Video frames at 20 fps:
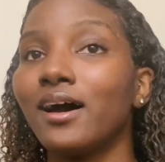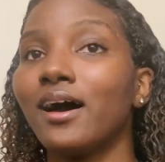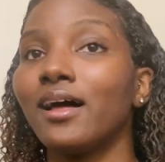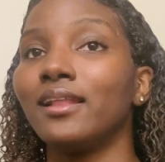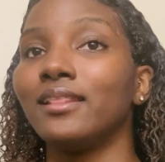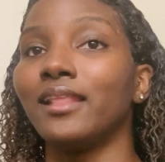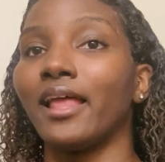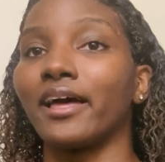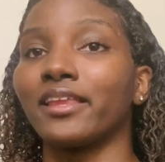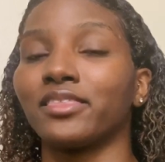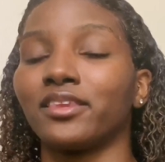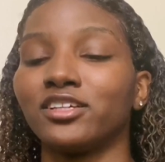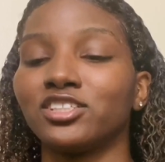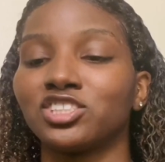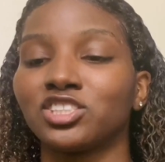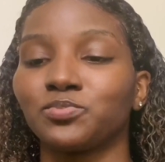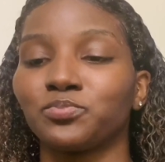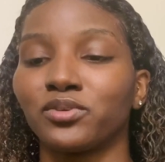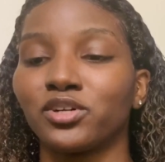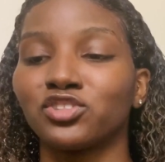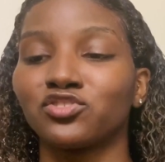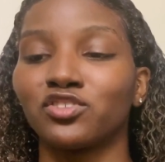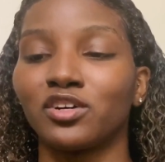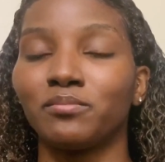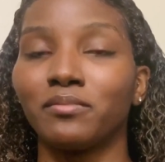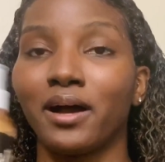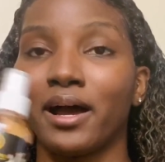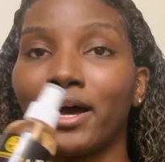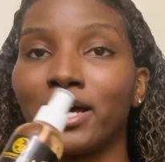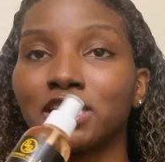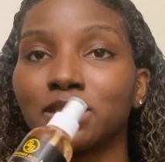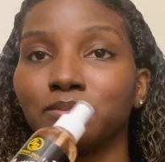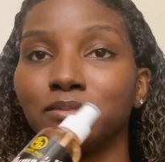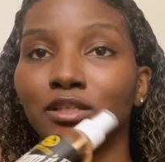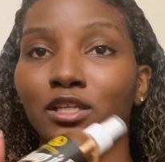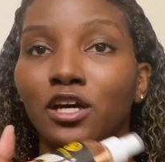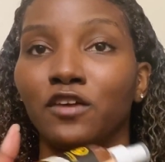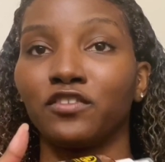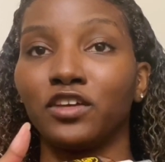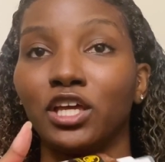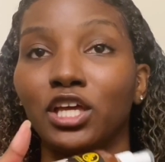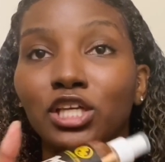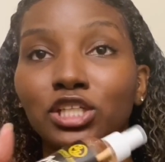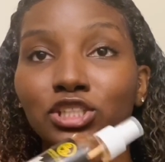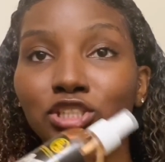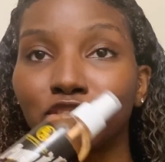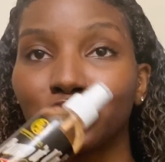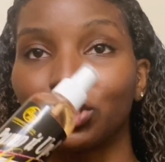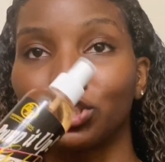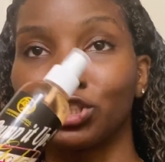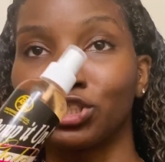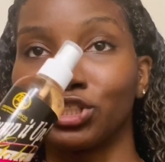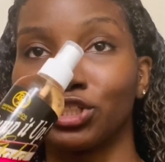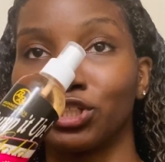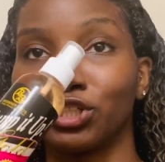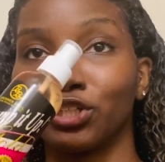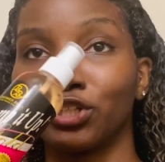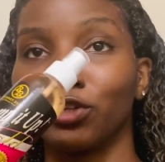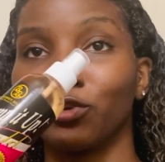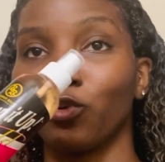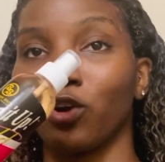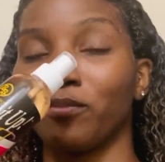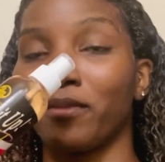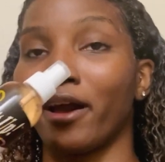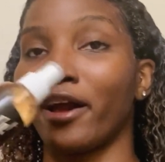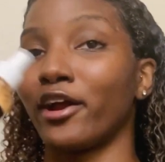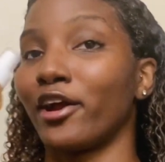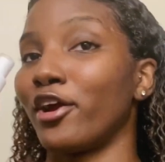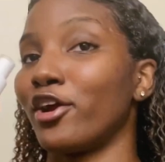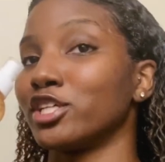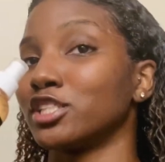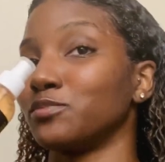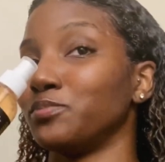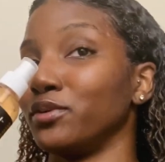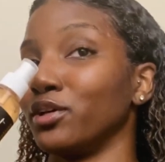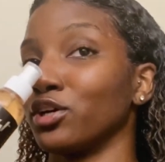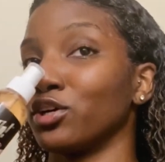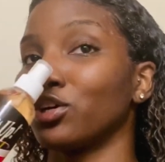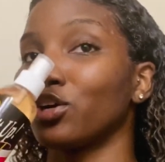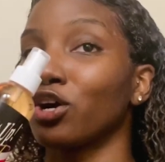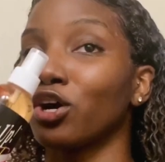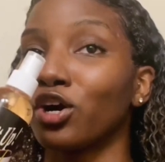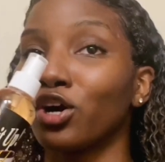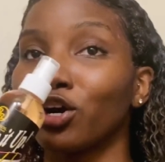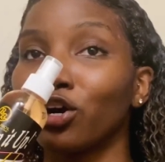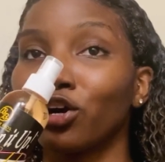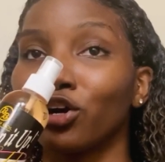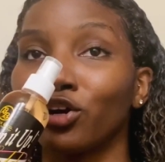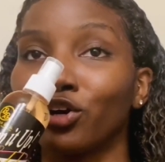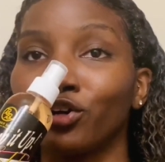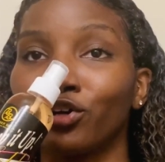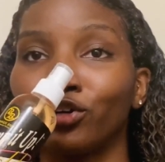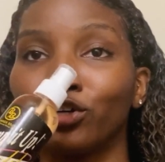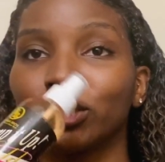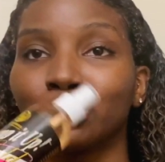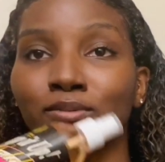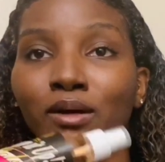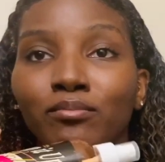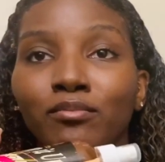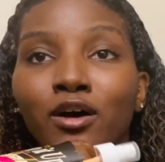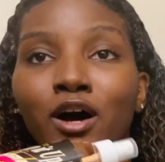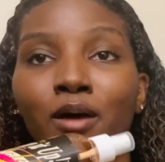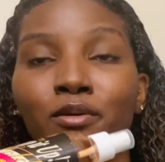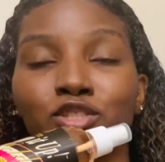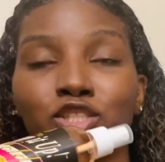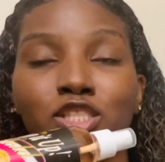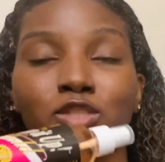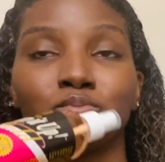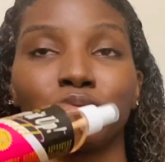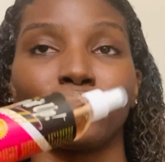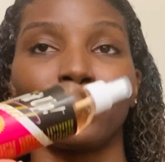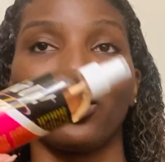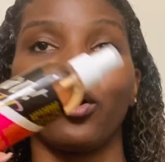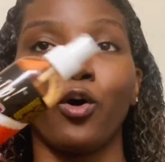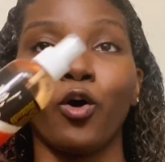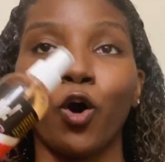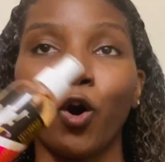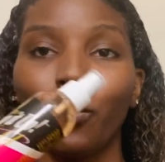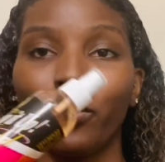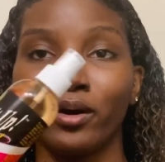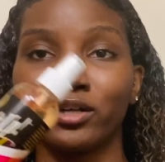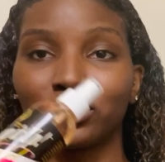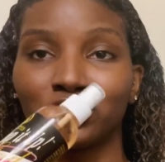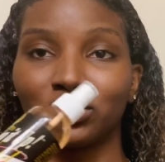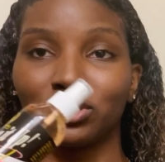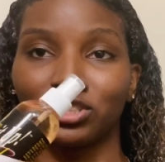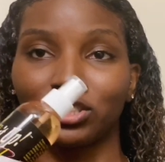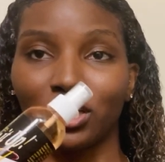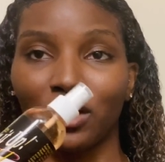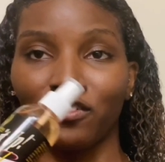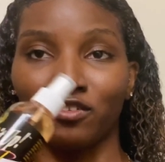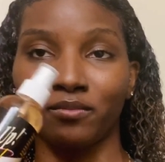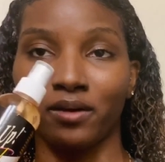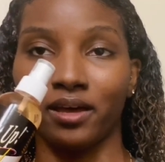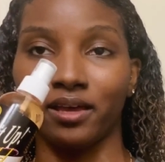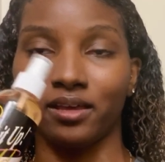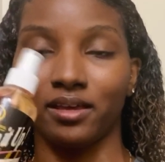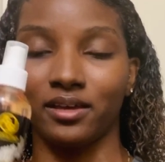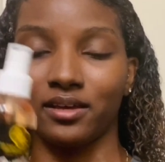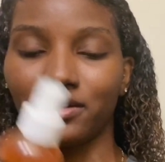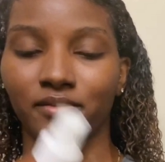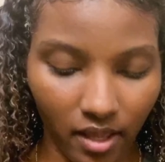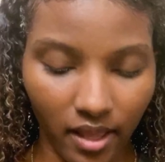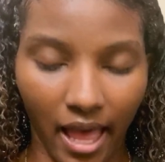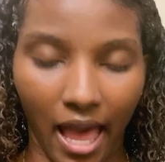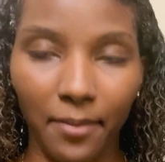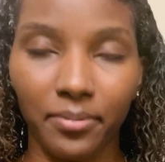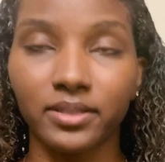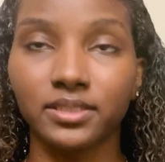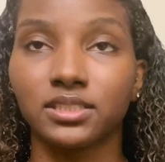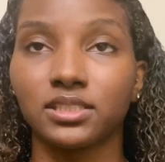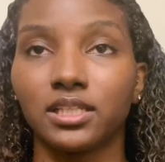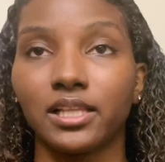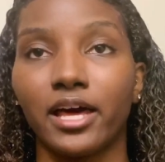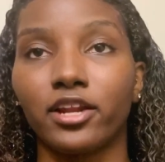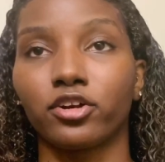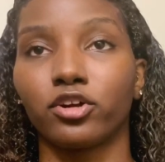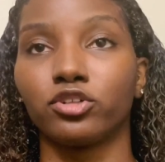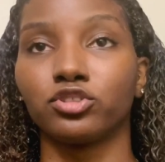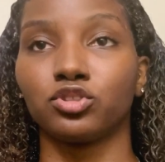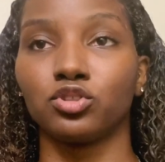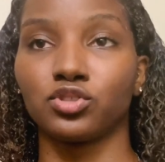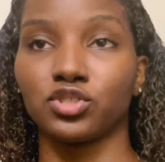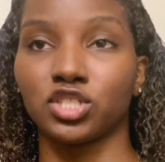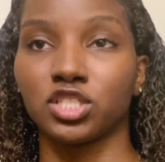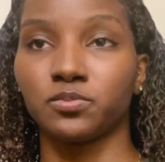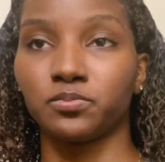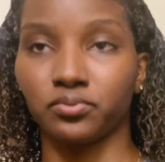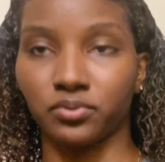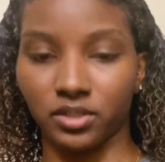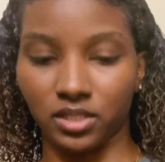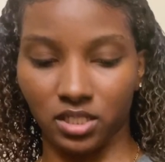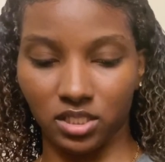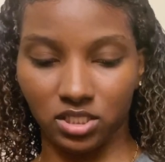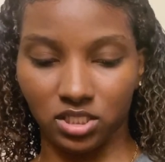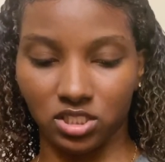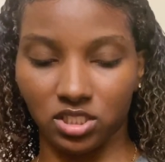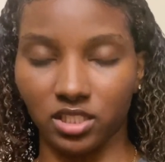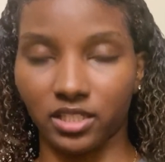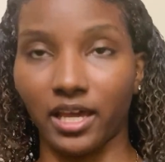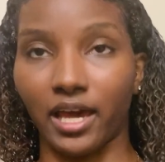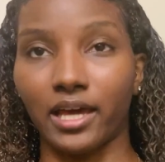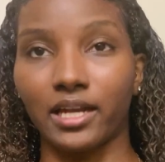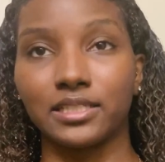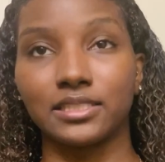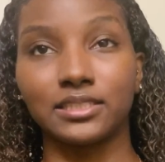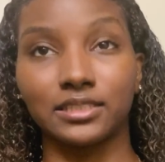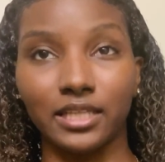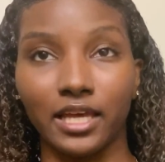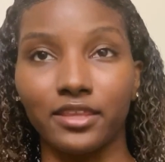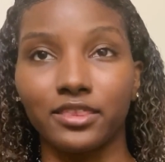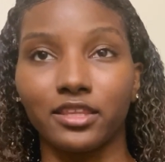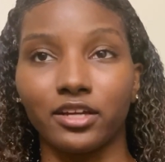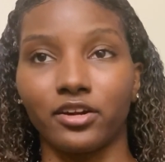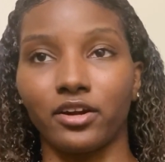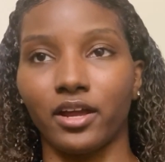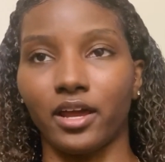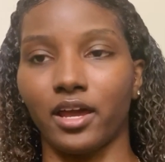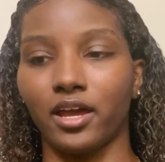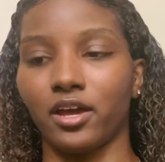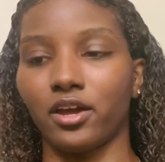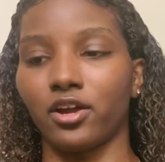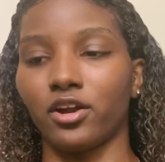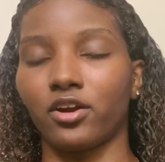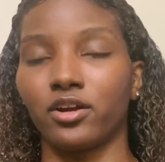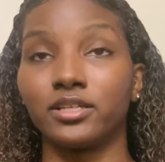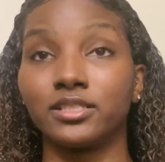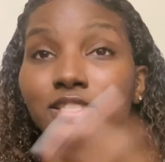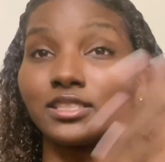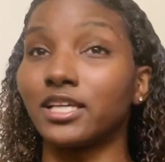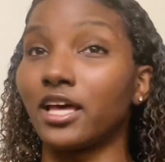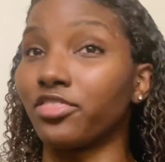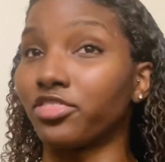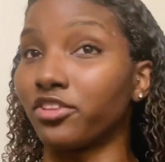Like, this spritz reminds me of Easter when my hair used to be in curls. My mom used to spray a whole bunch of stuff on my head. I've been seeing a lot of girls use a spritz to kind of set their hair and set